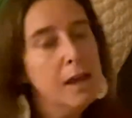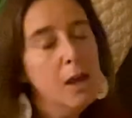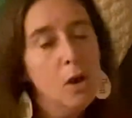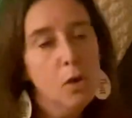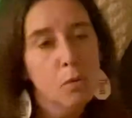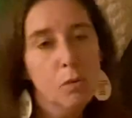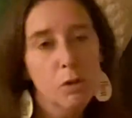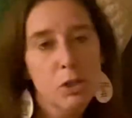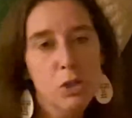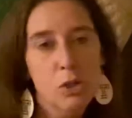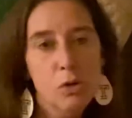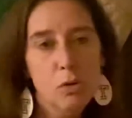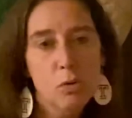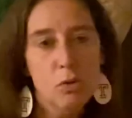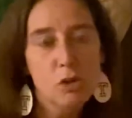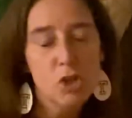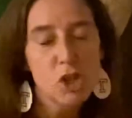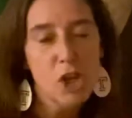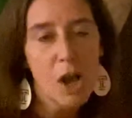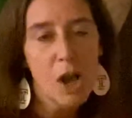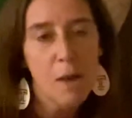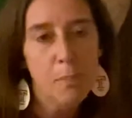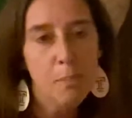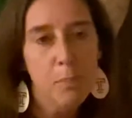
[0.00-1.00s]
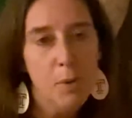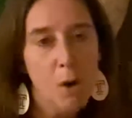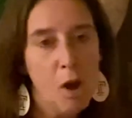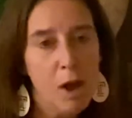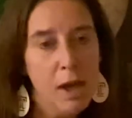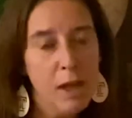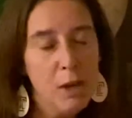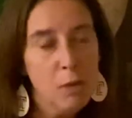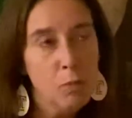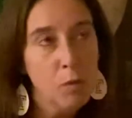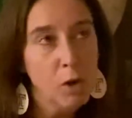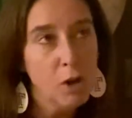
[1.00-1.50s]
When you jump
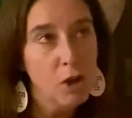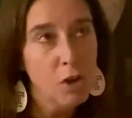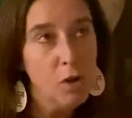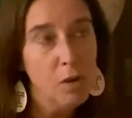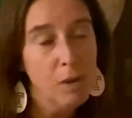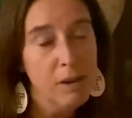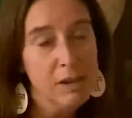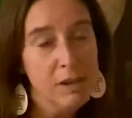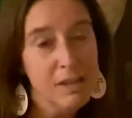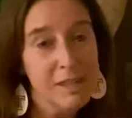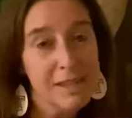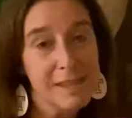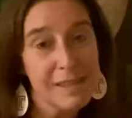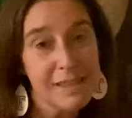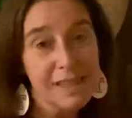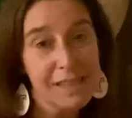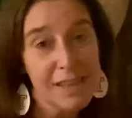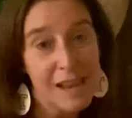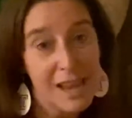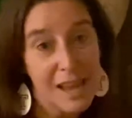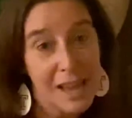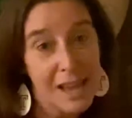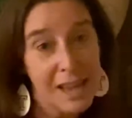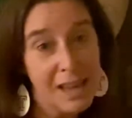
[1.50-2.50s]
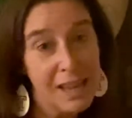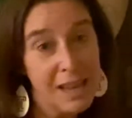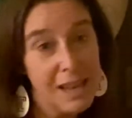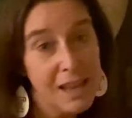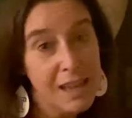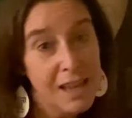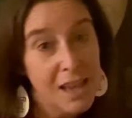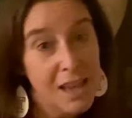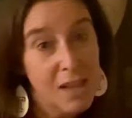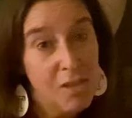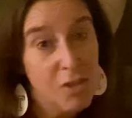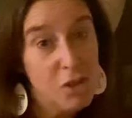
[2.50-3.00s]
on, we're going to sing
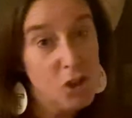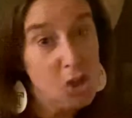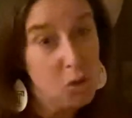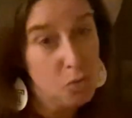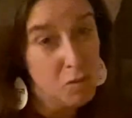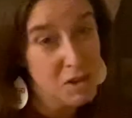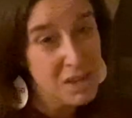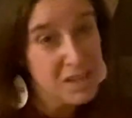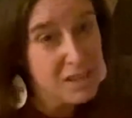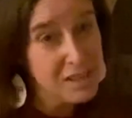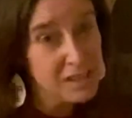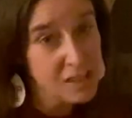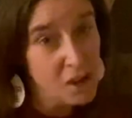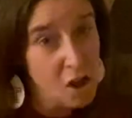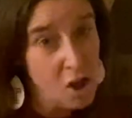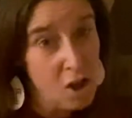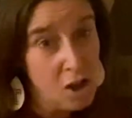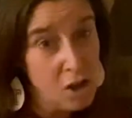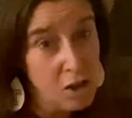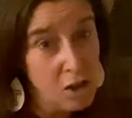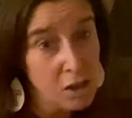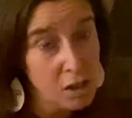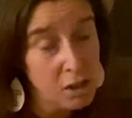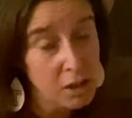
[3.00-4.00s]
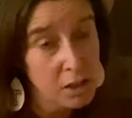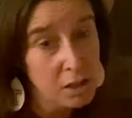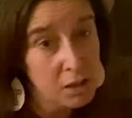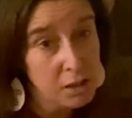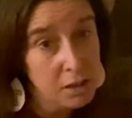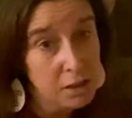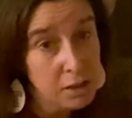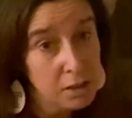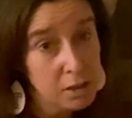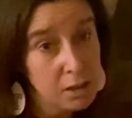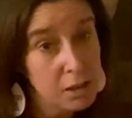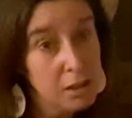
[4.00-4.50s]
the tree song.
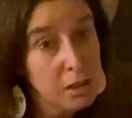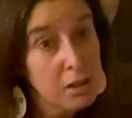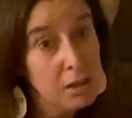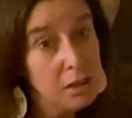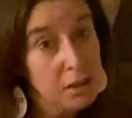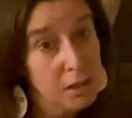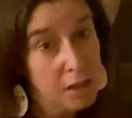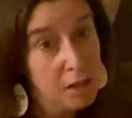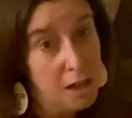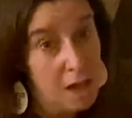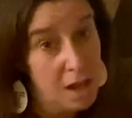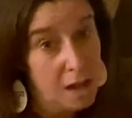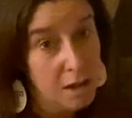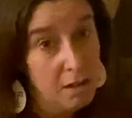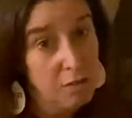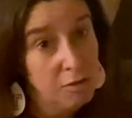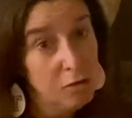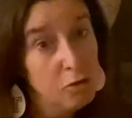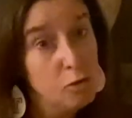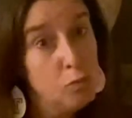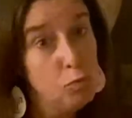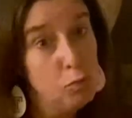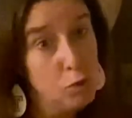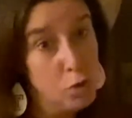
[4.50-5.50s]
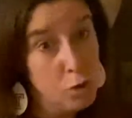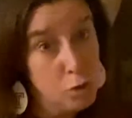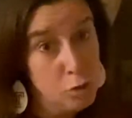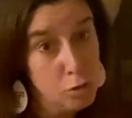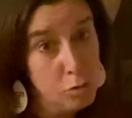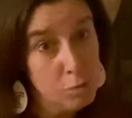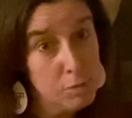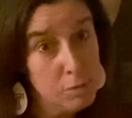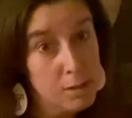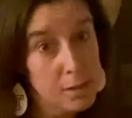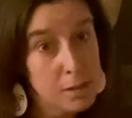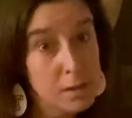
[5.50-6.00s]
Yeah,
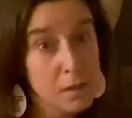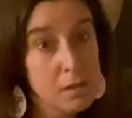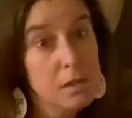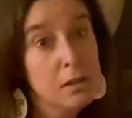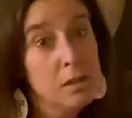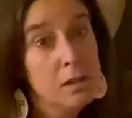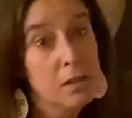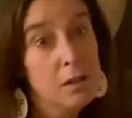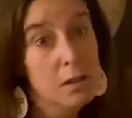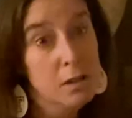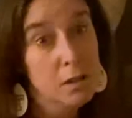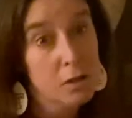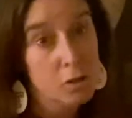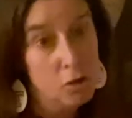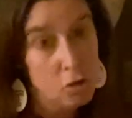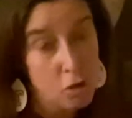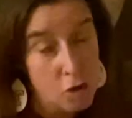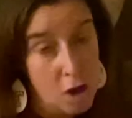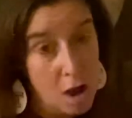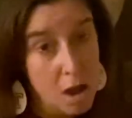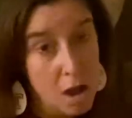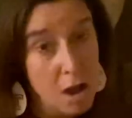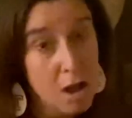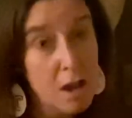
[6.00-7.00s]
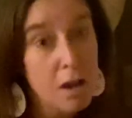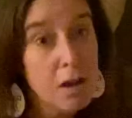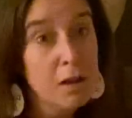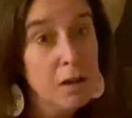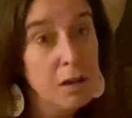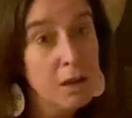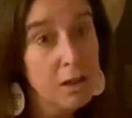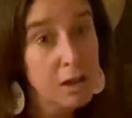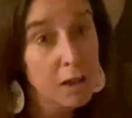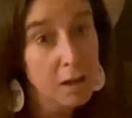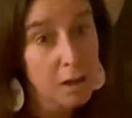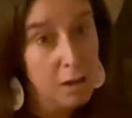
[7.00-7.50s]
roots
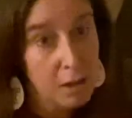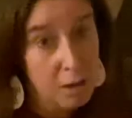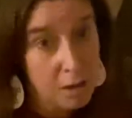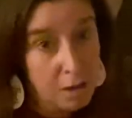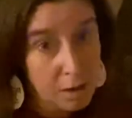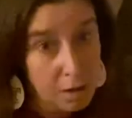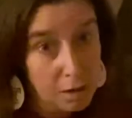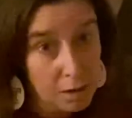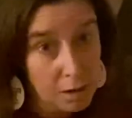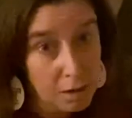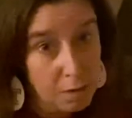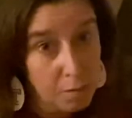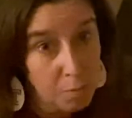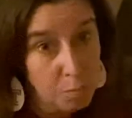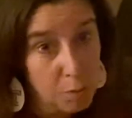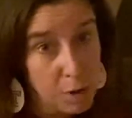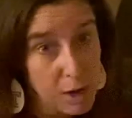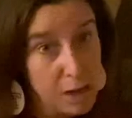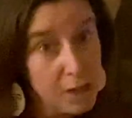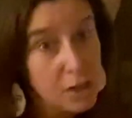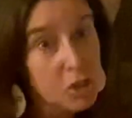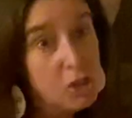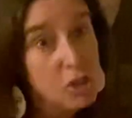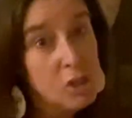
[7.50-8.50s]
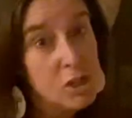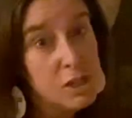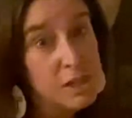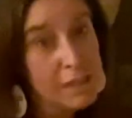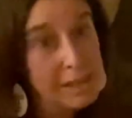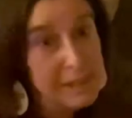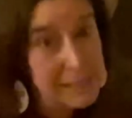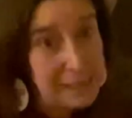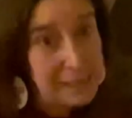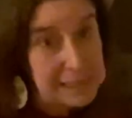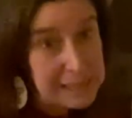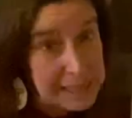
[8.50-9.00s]
trunk, branches,
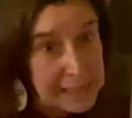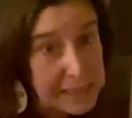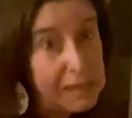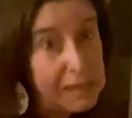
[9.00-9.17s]
leaves.